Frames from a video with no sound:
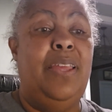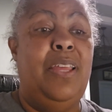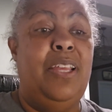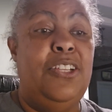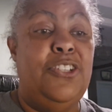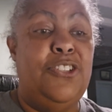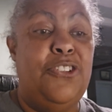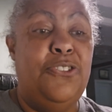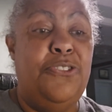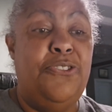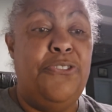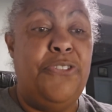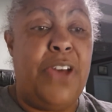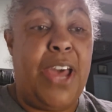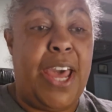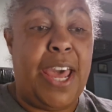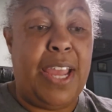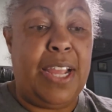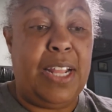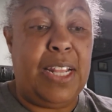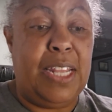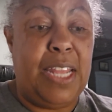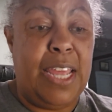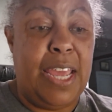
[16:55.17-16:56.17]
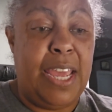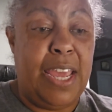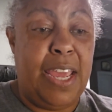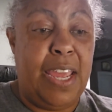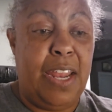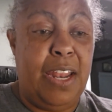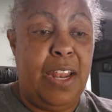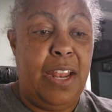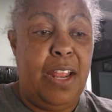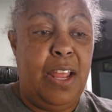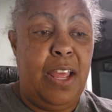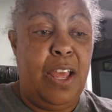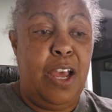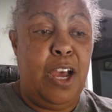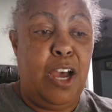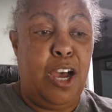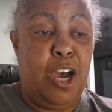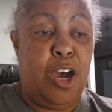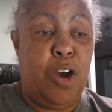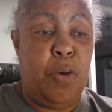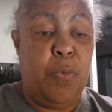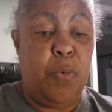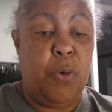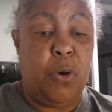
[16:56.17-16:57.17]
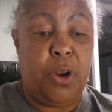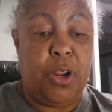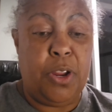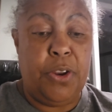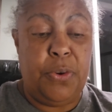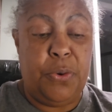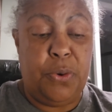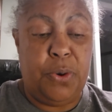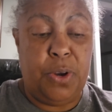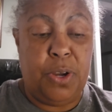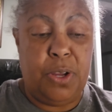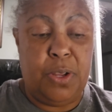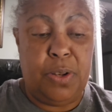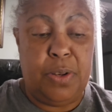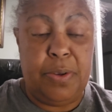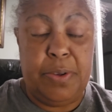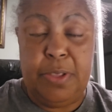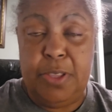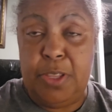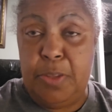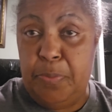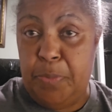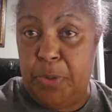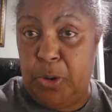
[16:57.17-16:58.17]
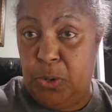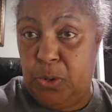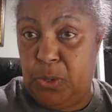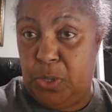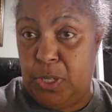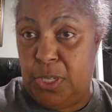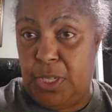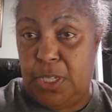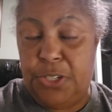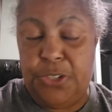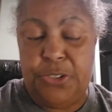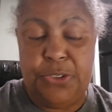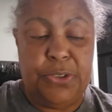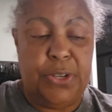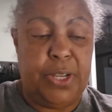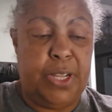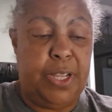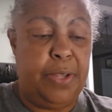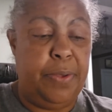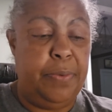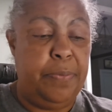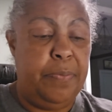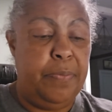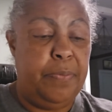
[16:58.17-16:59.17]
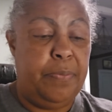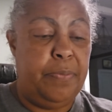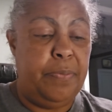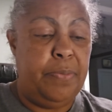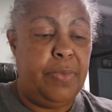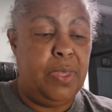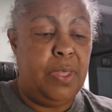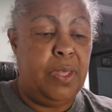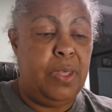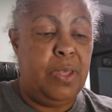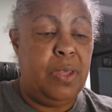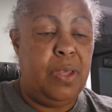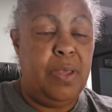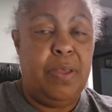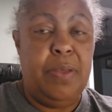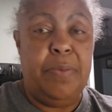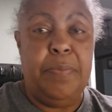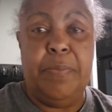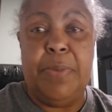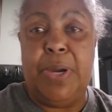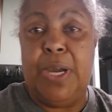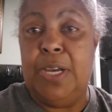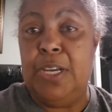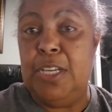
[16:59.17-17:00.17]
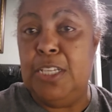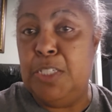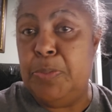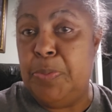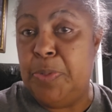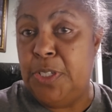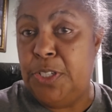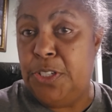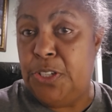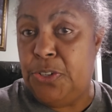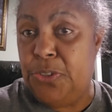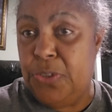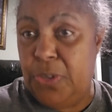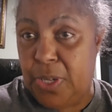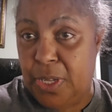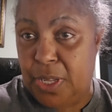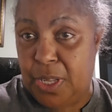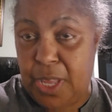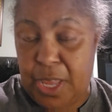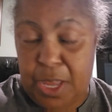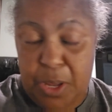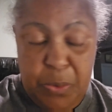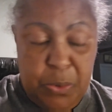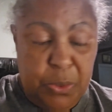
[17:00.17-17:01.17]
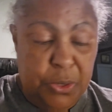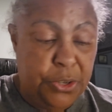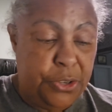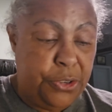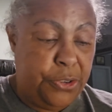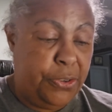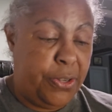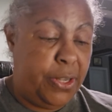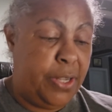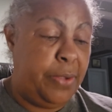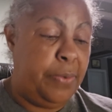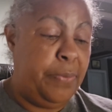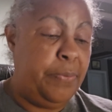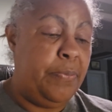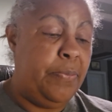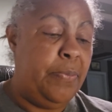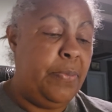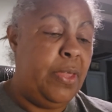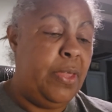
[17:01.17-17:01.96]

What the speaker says: is the fact that I'm working on the Mosley tree, my husband's tree, Hayward tree.